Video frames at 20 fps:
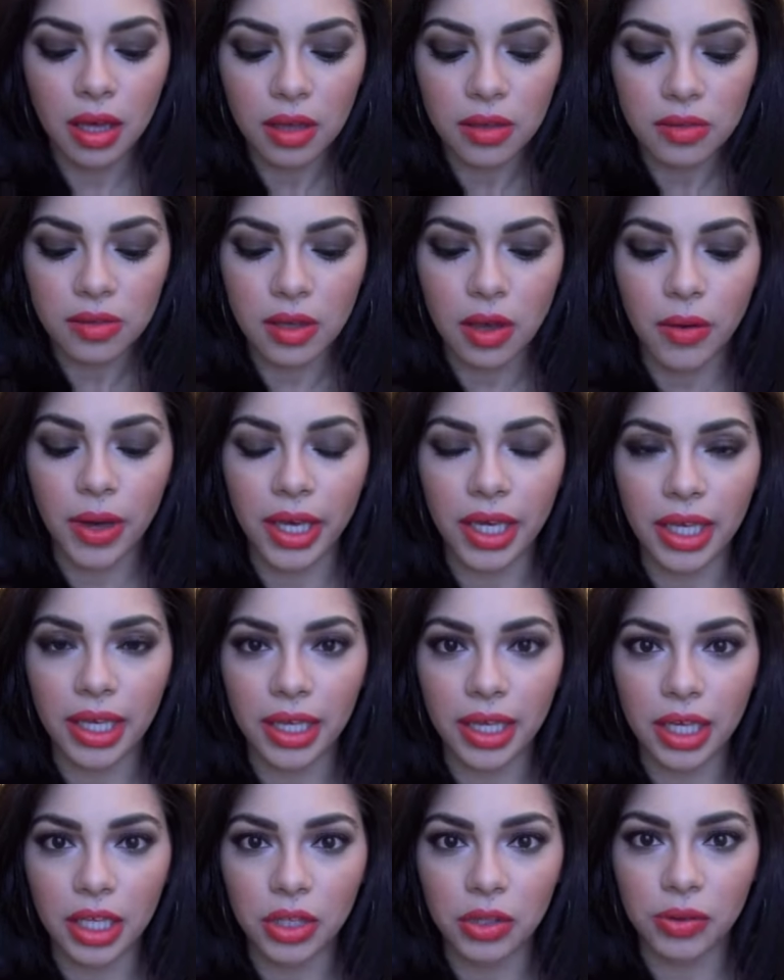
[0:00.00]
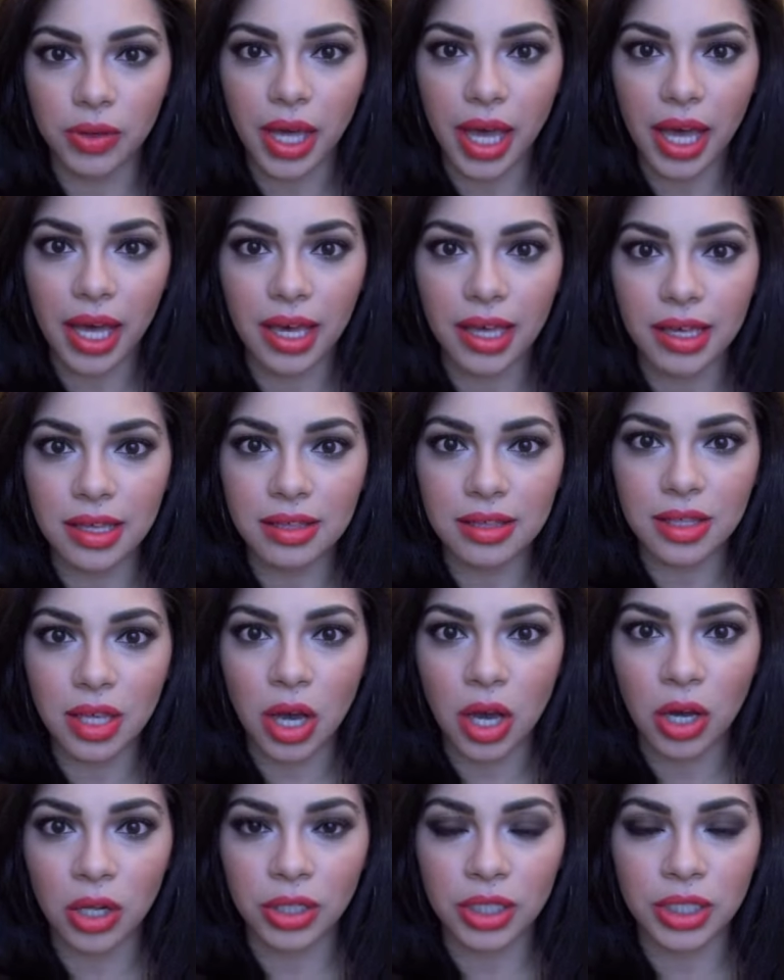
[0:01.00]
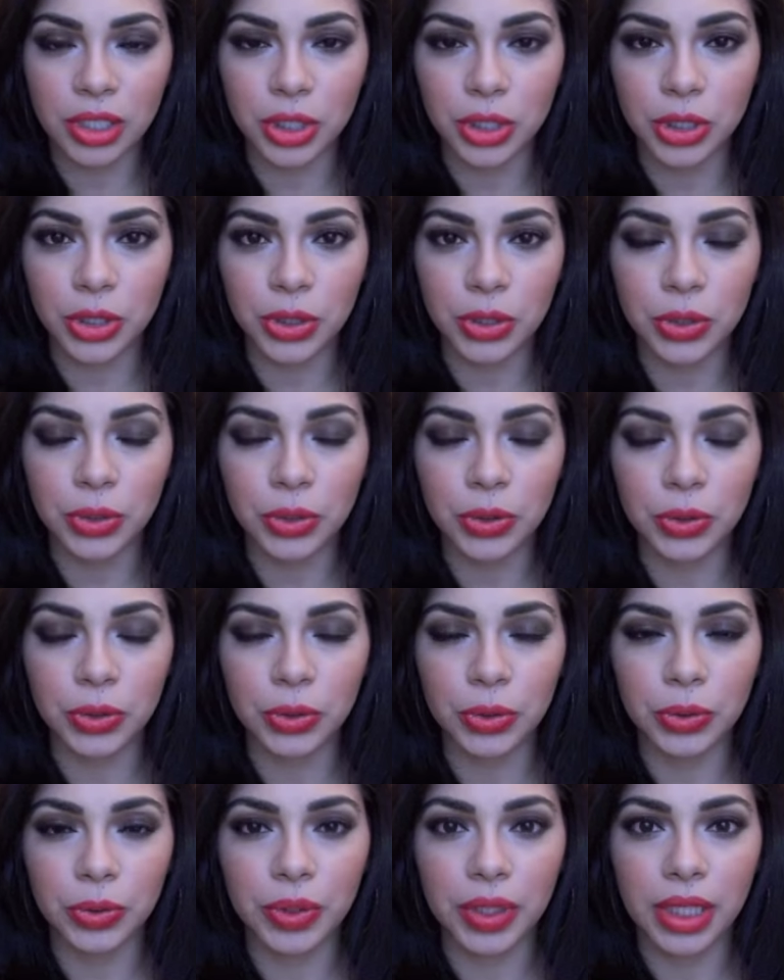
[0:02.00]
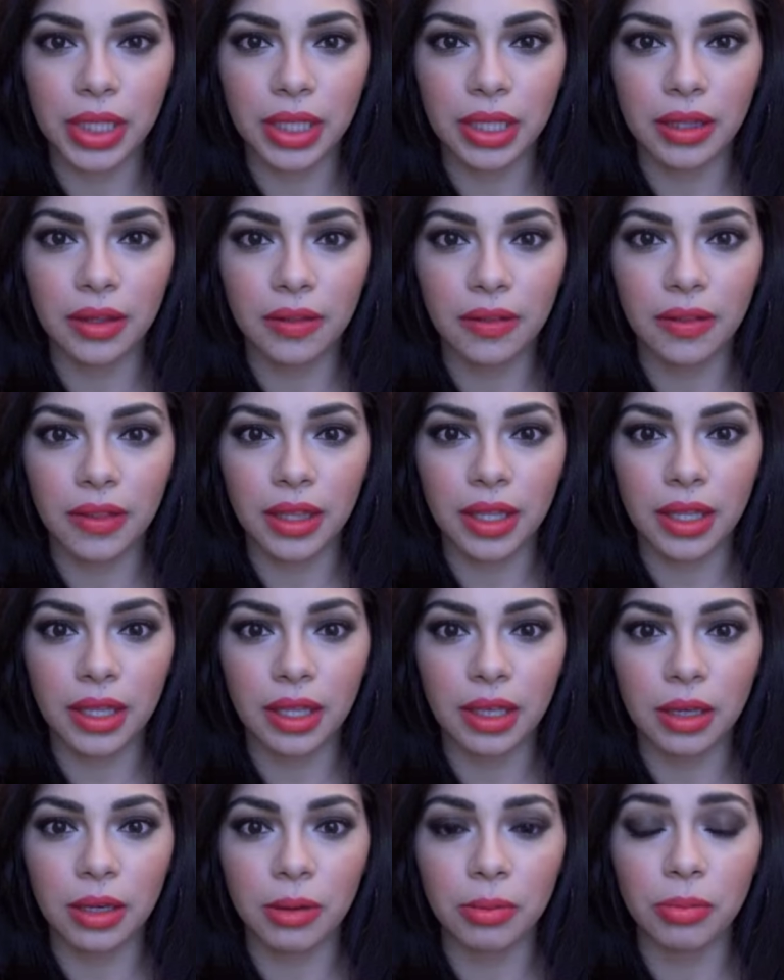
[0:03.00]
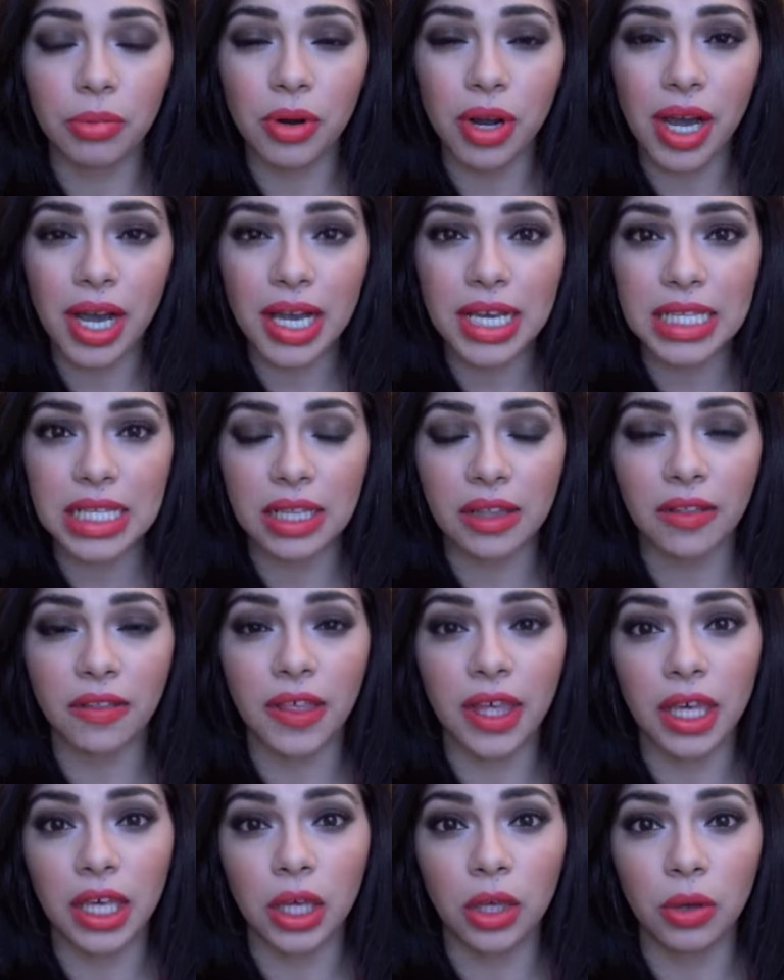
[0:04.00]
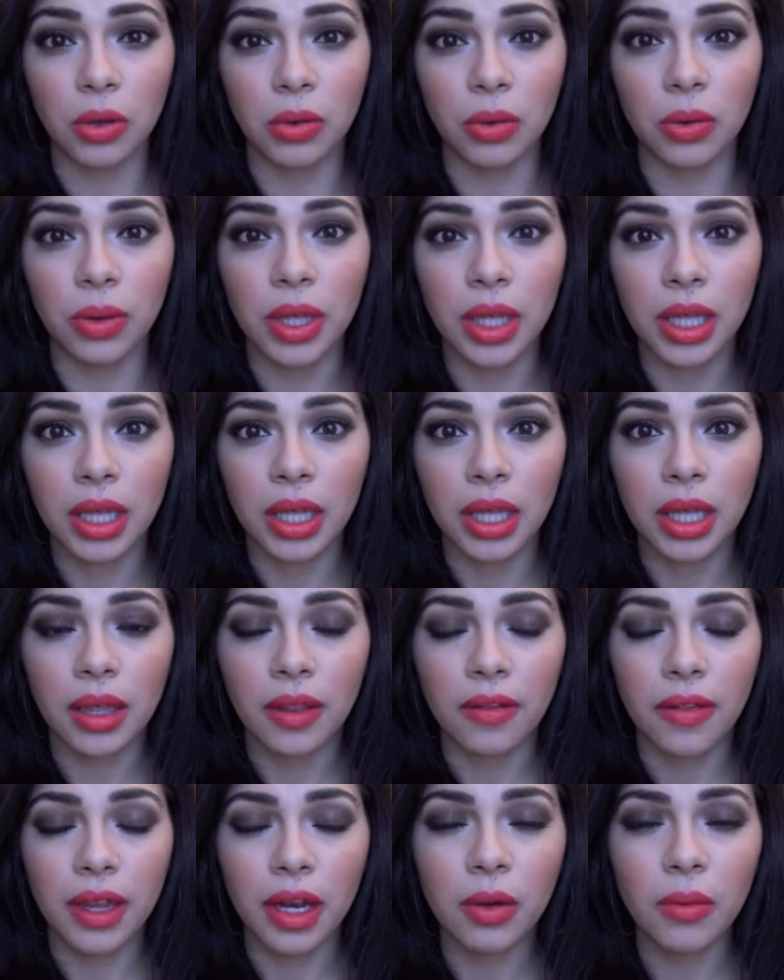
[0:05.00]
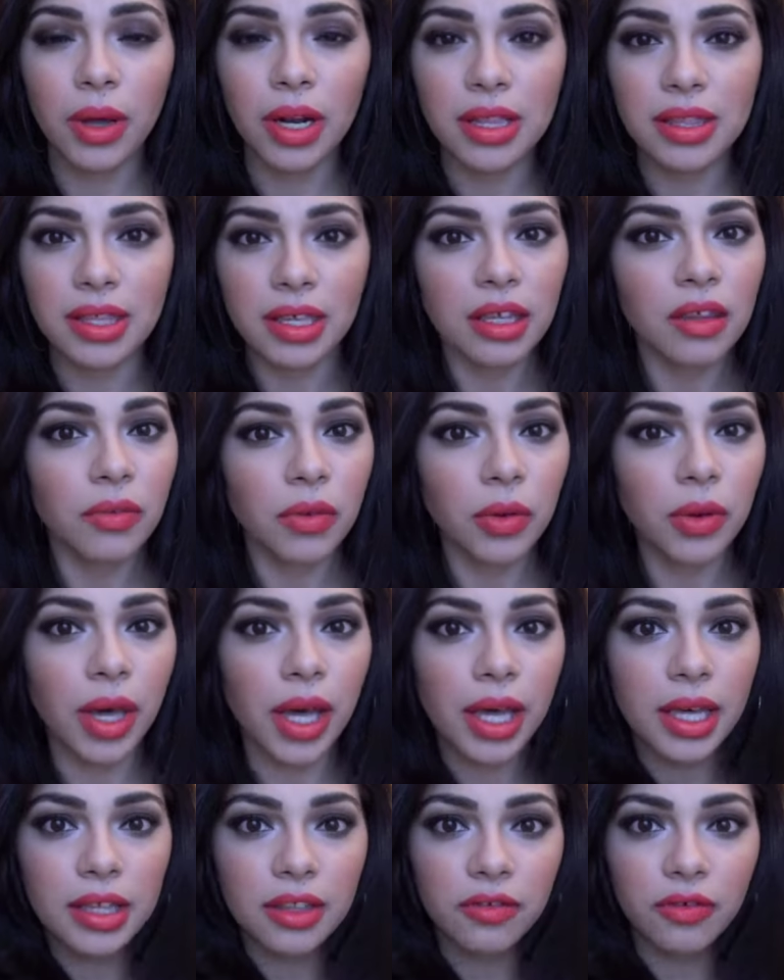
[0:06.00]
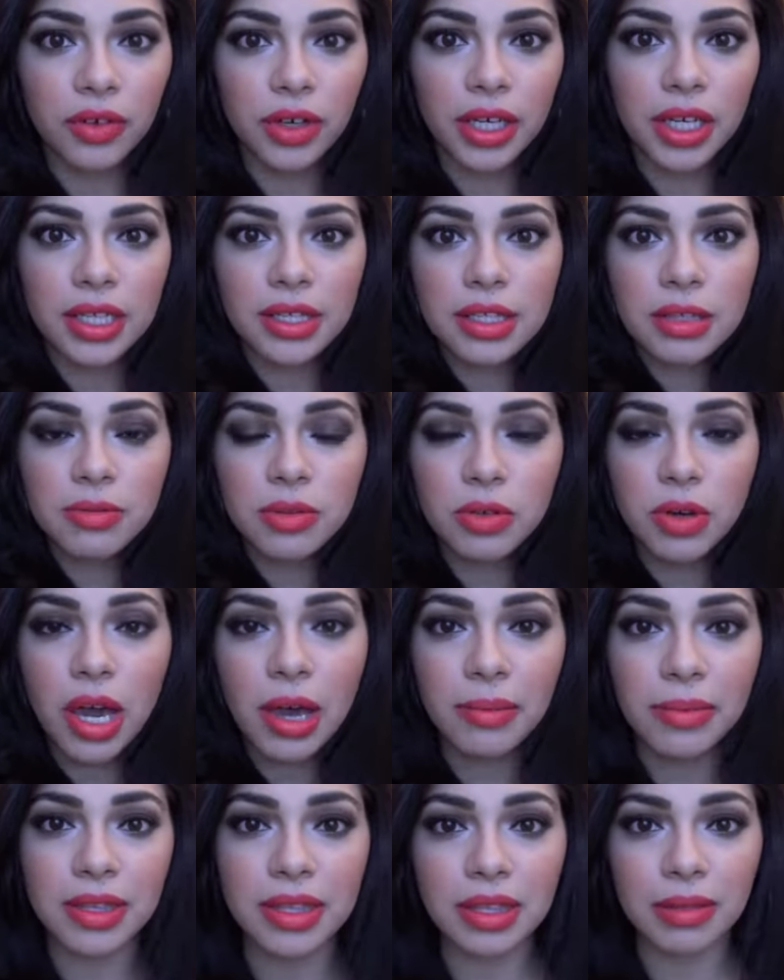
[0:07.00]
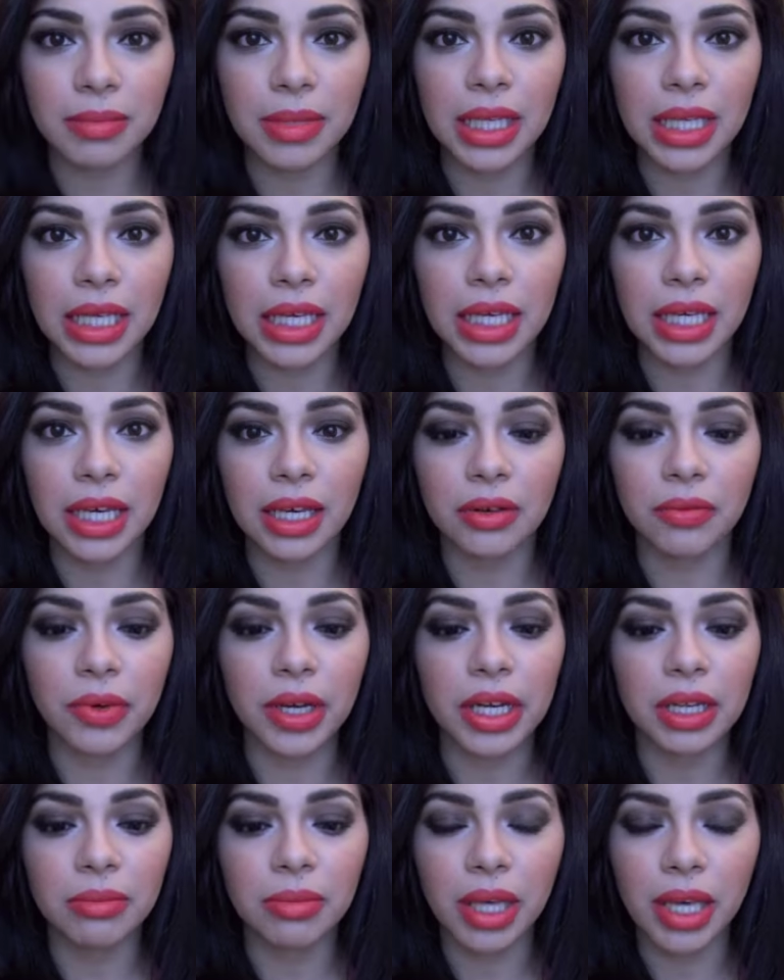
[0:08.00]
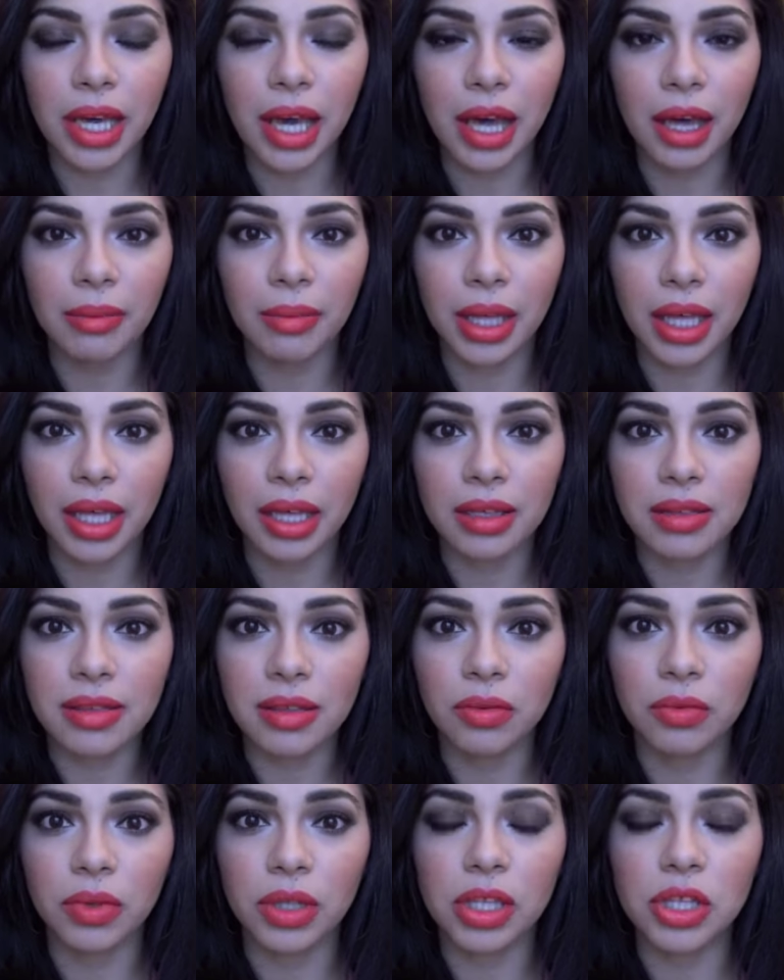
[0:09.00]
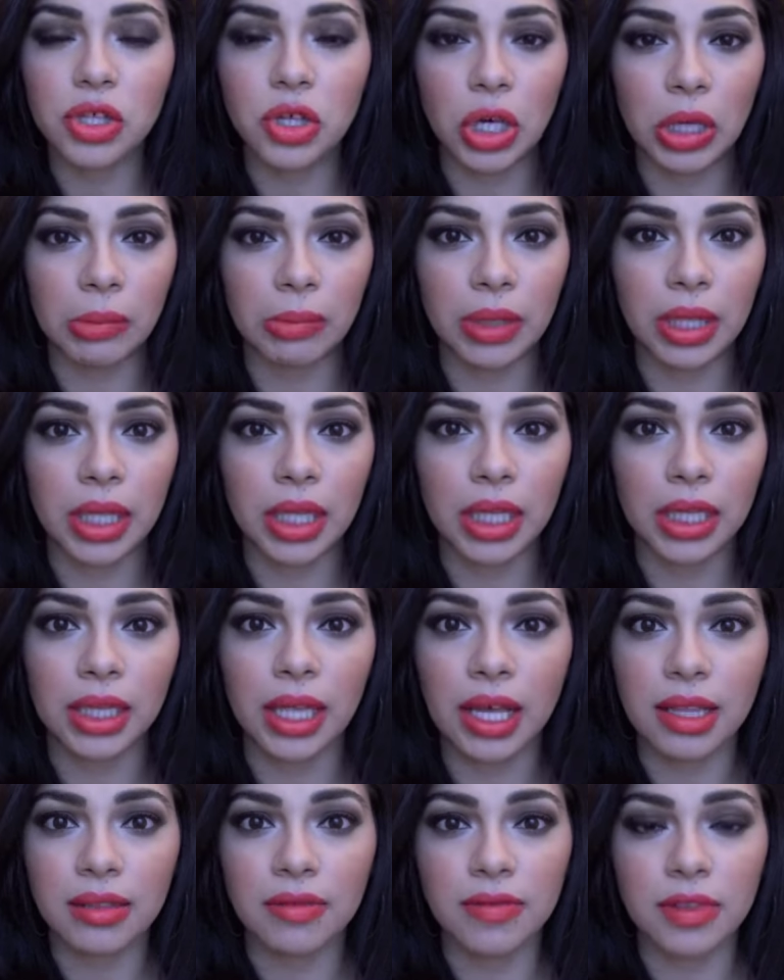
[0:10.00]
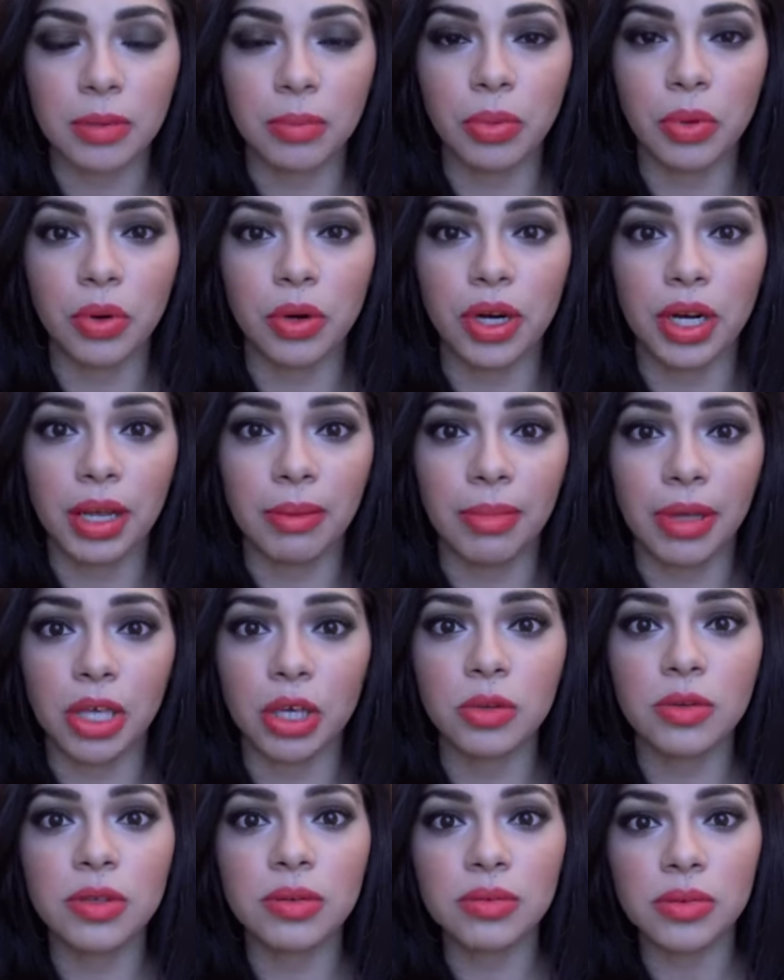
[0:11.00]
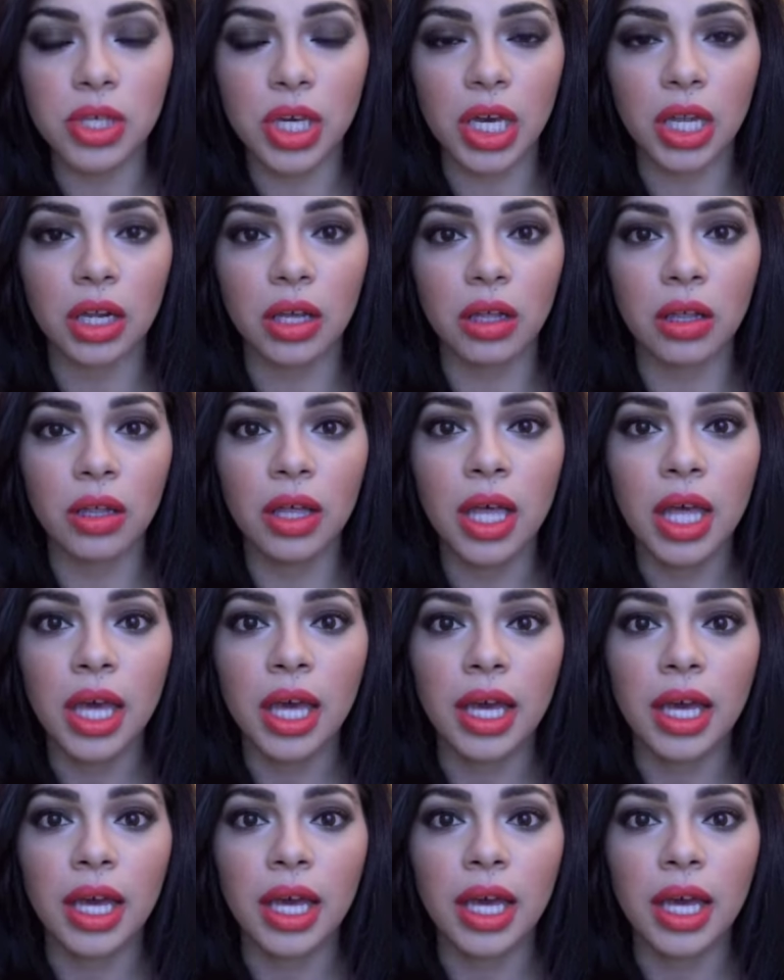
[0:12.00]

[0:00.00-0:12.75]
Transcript: so I can get you guys all into the prize and the thank you that I wanted to give you guys for, again, subscribing to me and writing me comments and really showing me a lot of support on my YouTube channel.